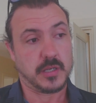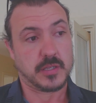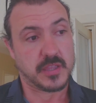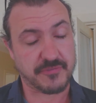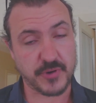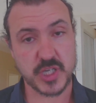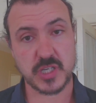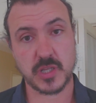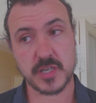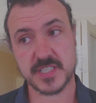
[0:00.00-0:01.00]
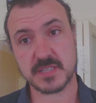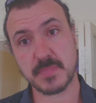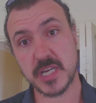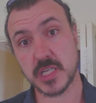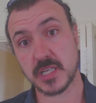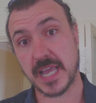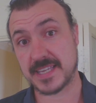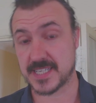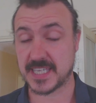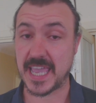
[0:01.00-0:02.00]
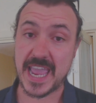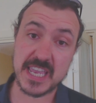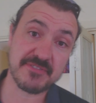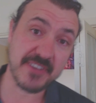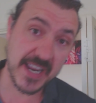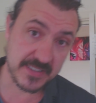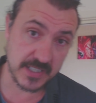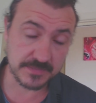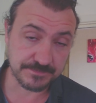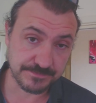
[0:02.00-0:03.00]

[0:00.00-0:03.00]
The friction loss is measured as a K factor.